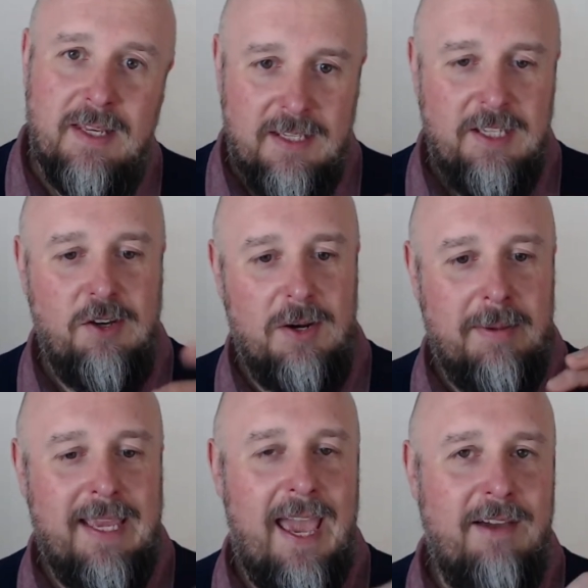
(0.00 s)
you got to
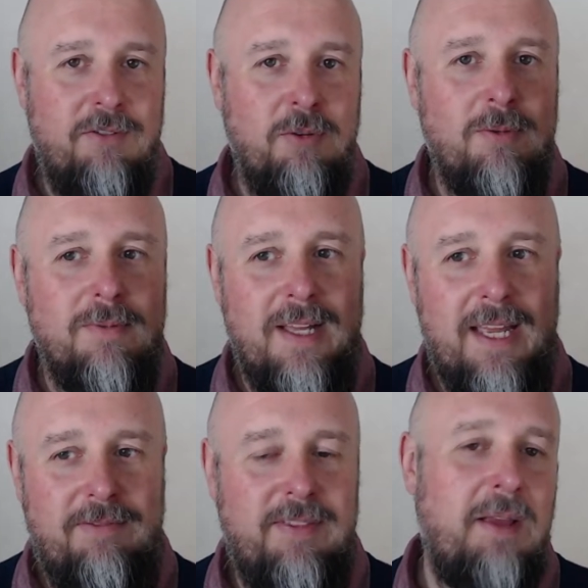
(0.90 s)
be careful
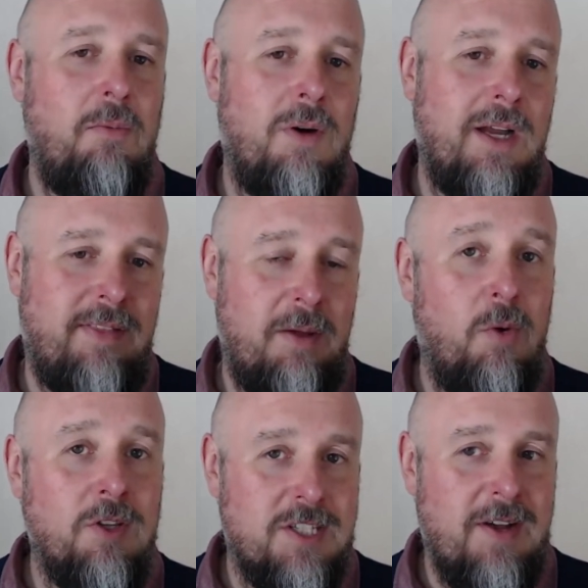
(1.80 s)
if they
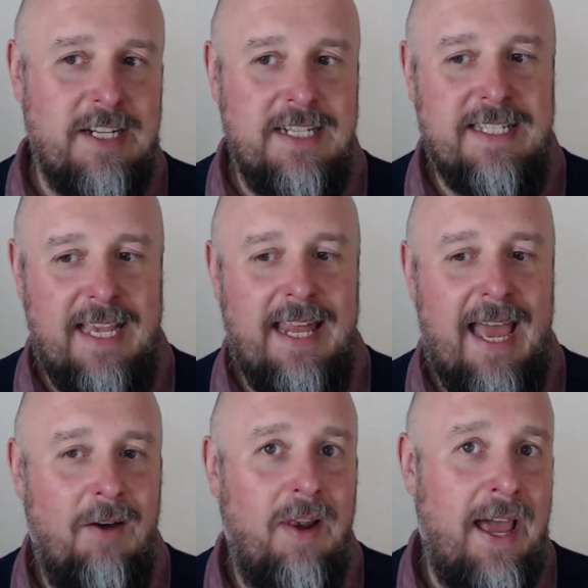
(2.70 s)
want to actually say that
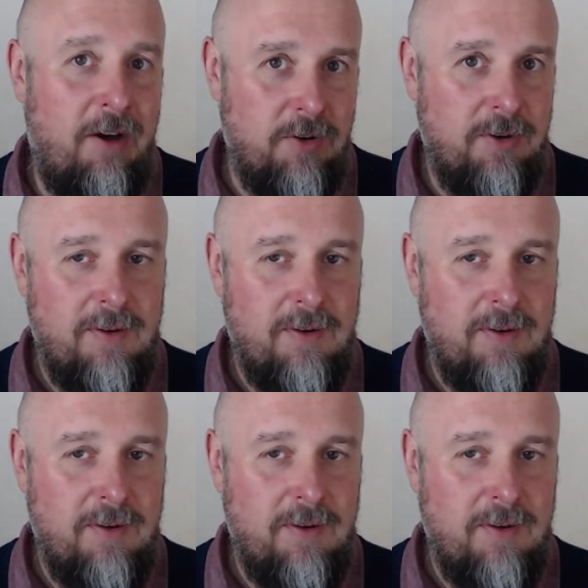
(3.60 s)
out loud.